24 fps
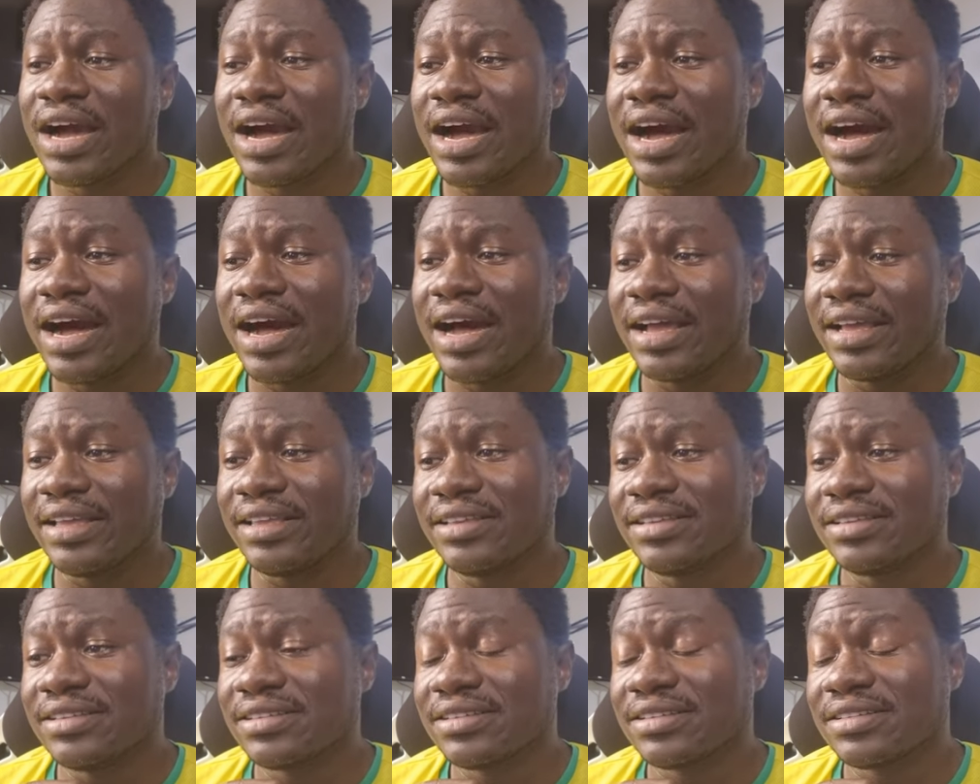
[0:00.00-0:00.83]

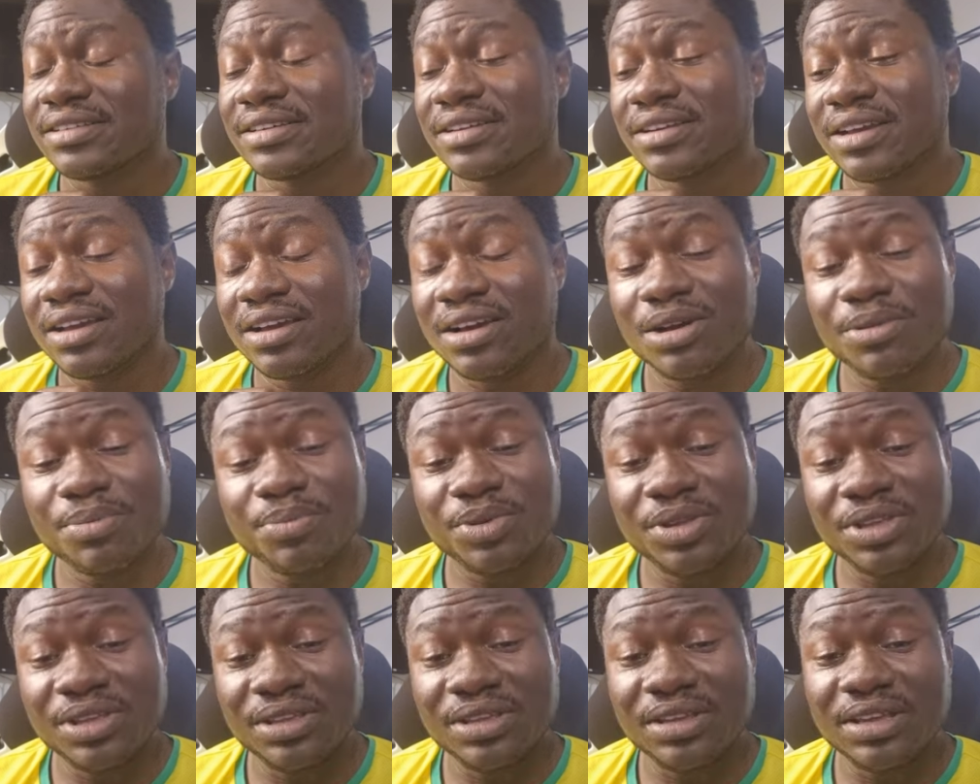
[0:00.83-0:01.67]
I
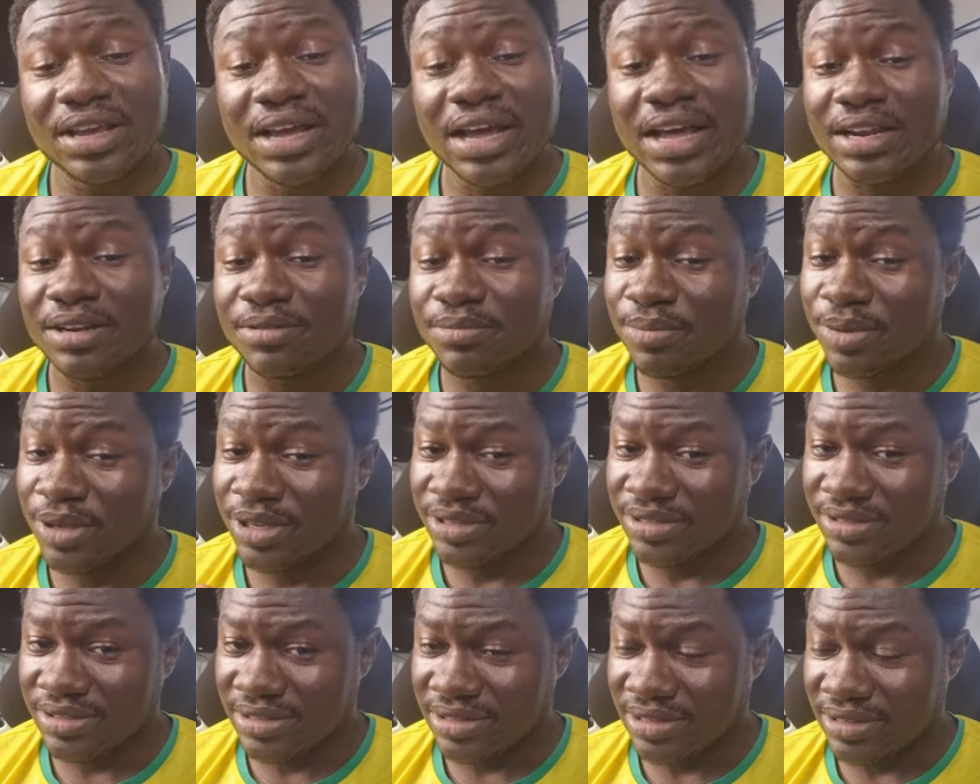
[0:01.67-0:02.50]
copy and
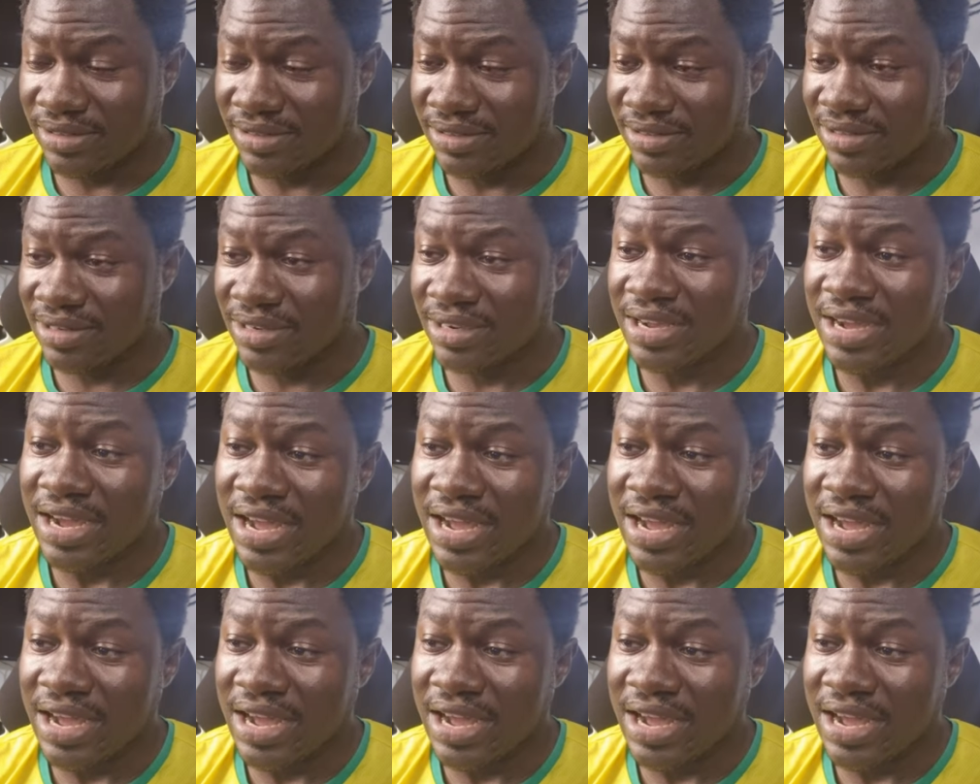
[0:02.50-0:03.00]
paste it.